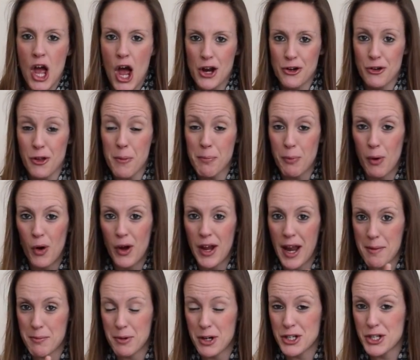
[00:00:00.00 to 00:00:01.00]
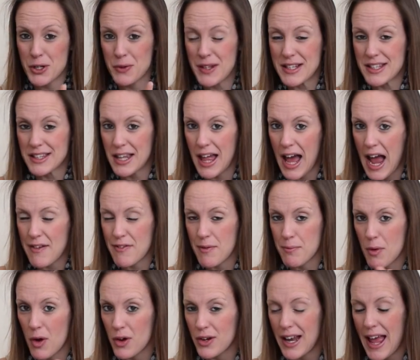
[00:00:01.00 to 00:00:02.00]
Another point, I'm going to do this live, I'm
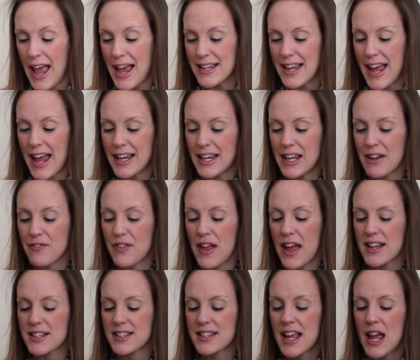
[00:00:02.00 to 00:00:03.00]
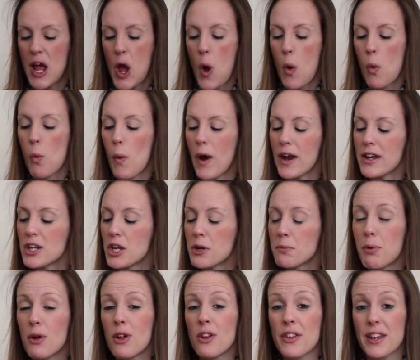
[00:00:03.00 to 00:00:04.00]
not going to edit any of this. When you
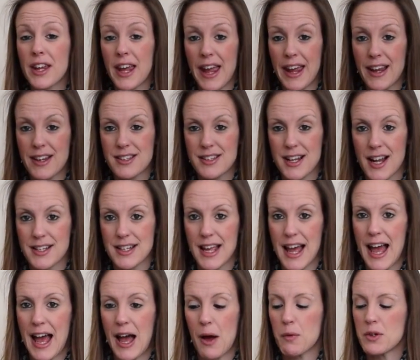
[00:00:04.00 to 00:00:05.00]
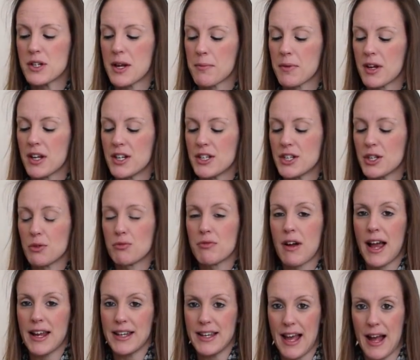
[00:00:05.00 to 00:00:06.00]
pull the kickstand out, which I'm going to do
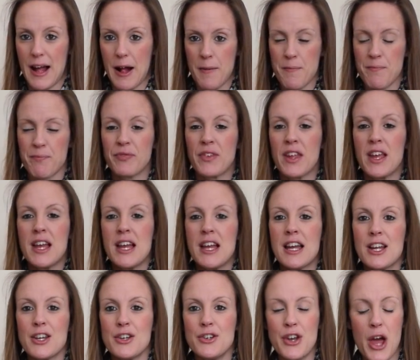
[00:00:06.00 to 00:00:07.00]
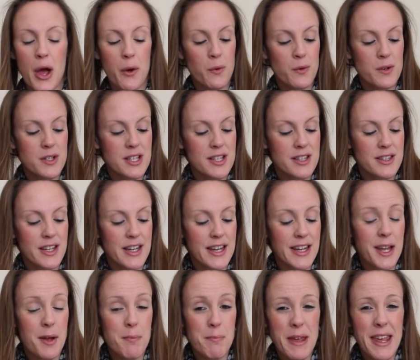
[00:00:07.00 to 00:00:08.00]
right now, note that it
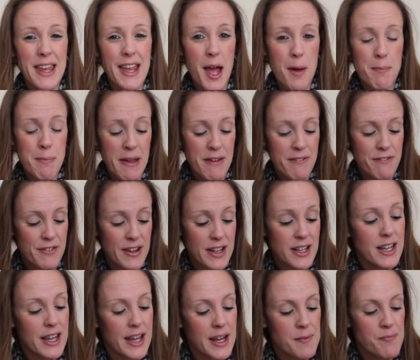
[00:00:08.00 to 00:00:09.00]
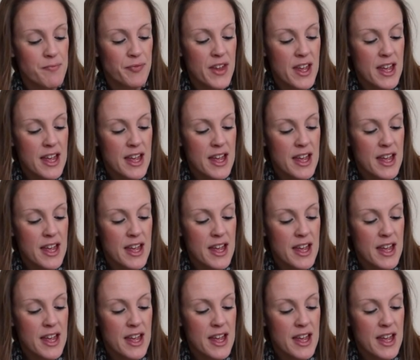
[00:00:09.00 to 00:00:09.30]
can be a bit fiddly.